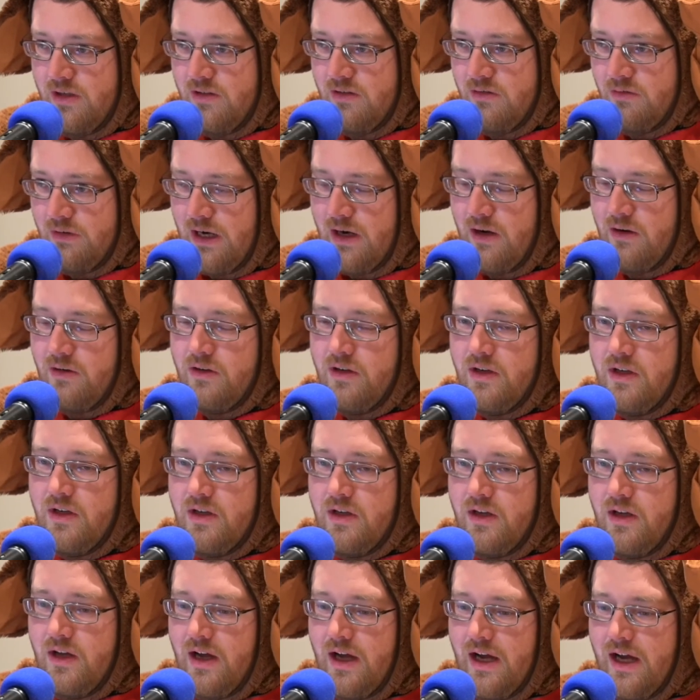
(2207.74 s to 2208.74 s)
route,
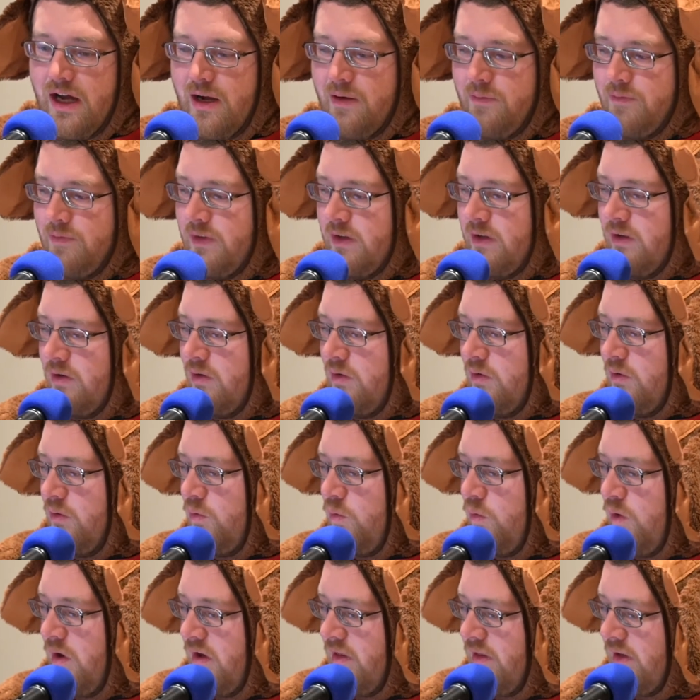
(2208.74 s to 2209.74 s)

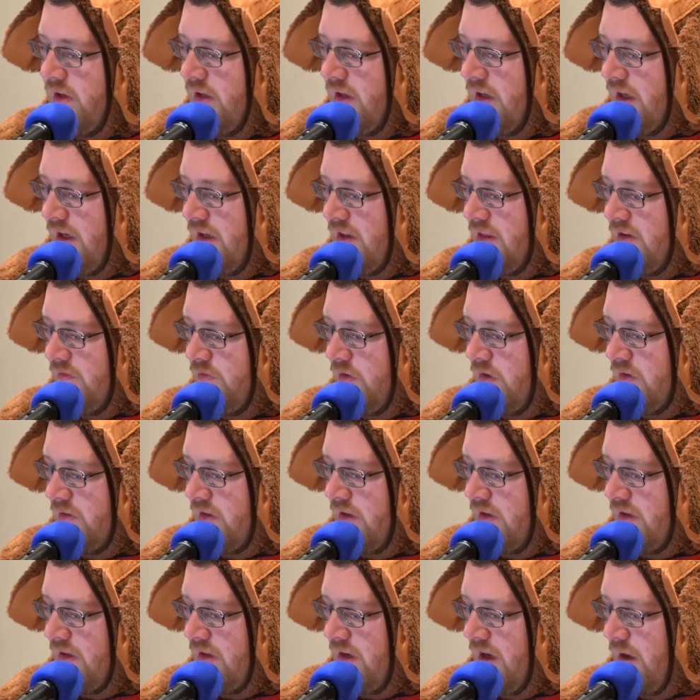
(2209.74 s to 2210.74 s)
one of the folks
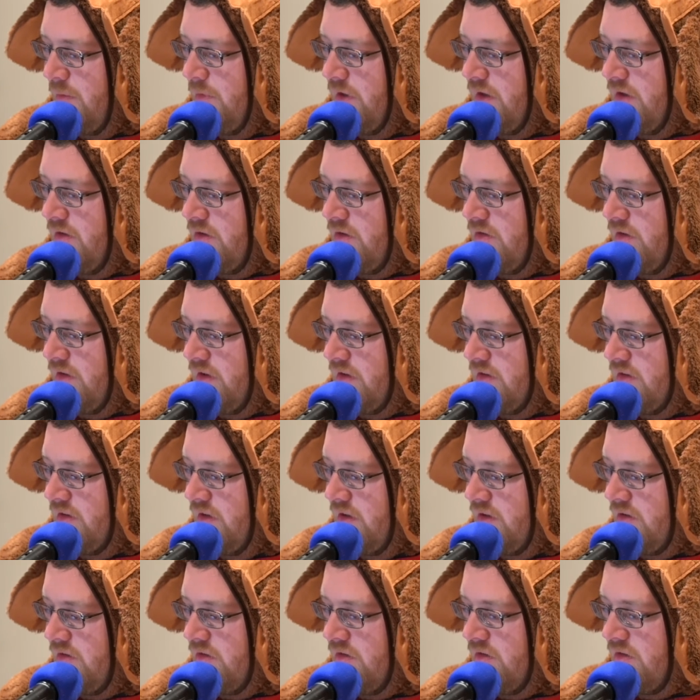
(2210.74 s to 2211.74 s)
that had commented earlier,
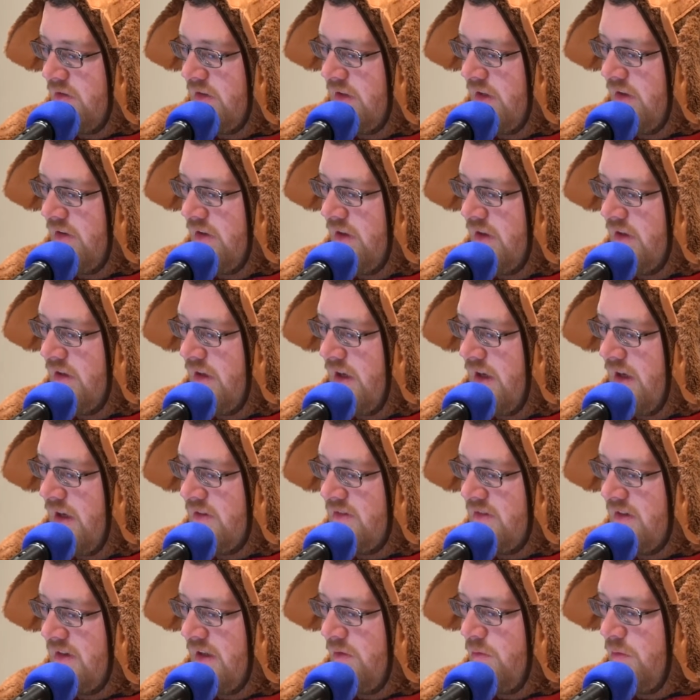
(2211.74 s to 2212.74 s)
Dylan,
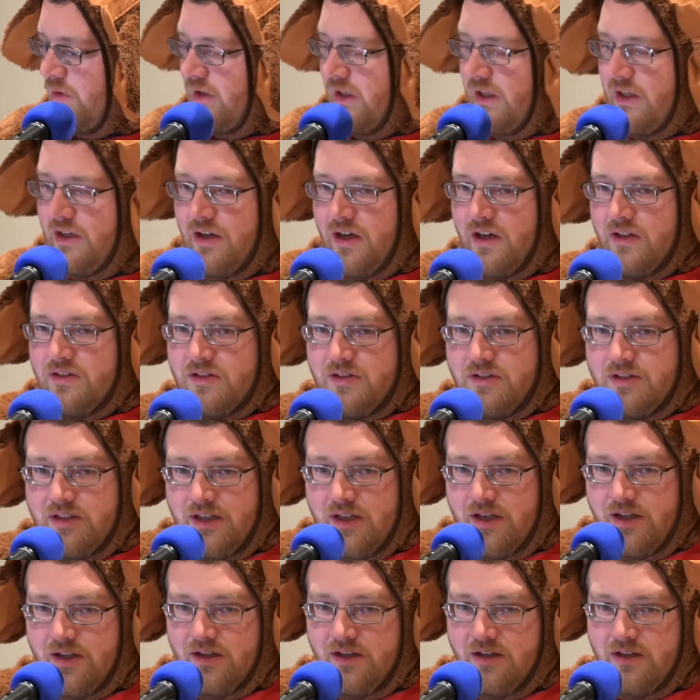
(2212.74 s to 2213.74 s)
said that what he does is
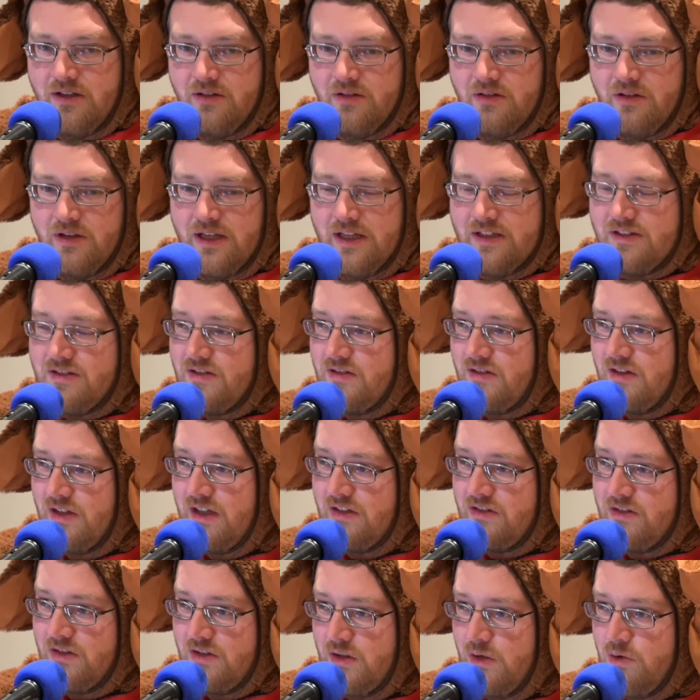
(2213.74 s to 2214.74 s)
he gets
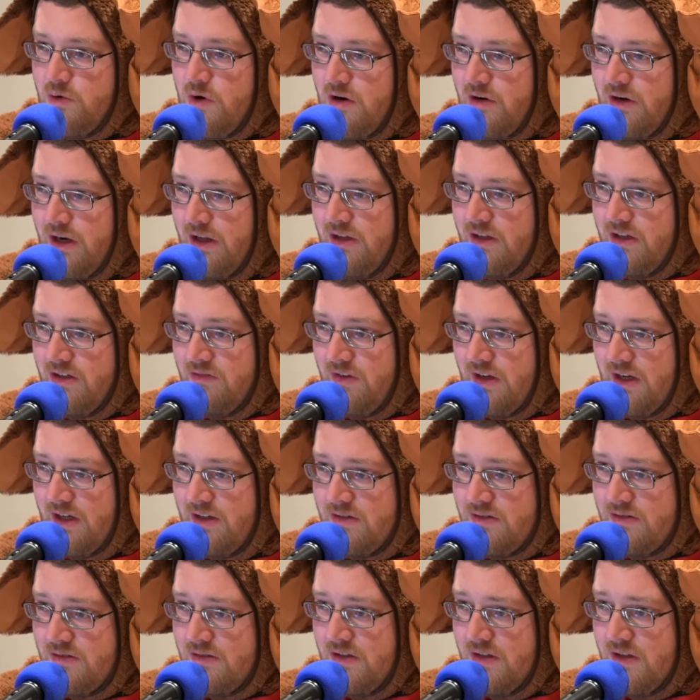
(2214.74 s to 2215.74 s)
his URL in
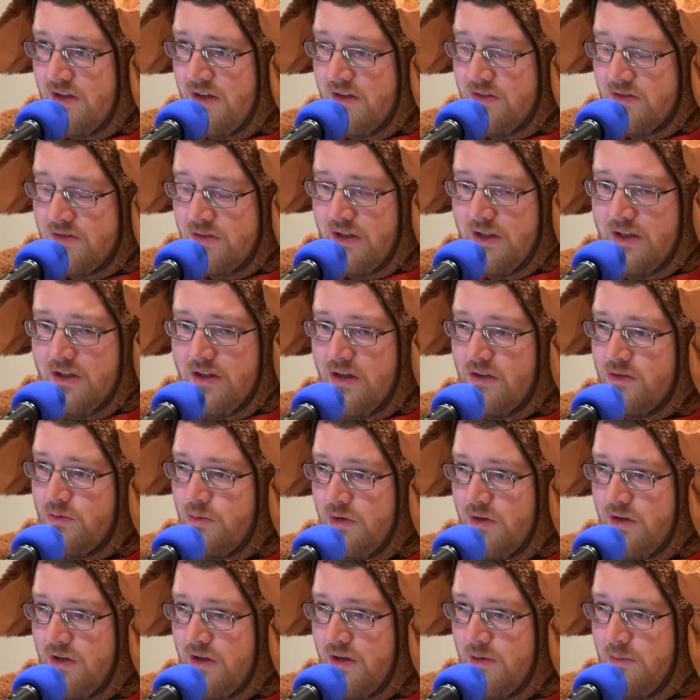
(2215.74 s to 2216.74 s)
advance, so he knows where
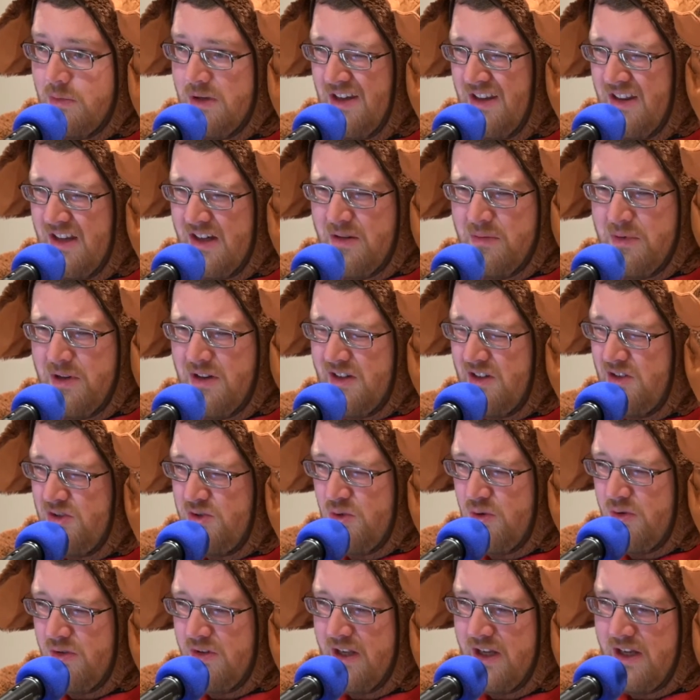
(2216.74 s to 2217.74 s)
they're going to be, and that could be like a
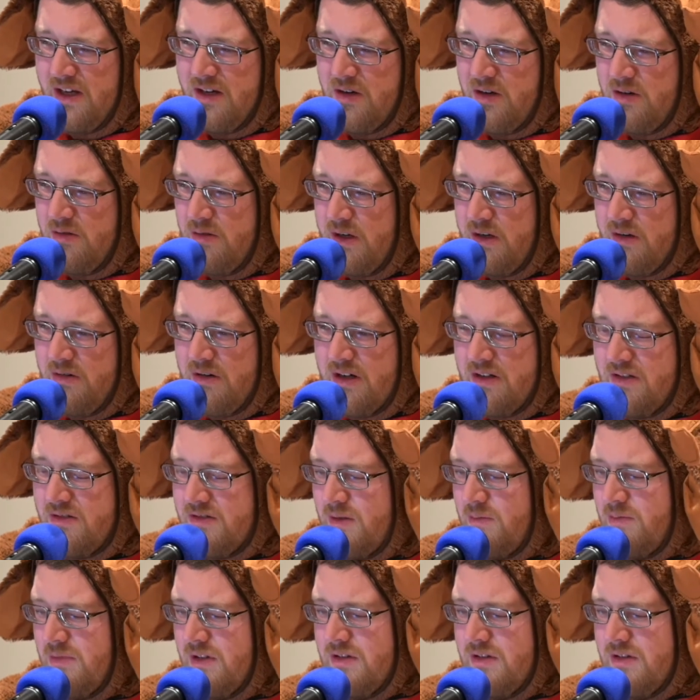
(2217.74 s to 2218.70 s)
short link or a redirect or something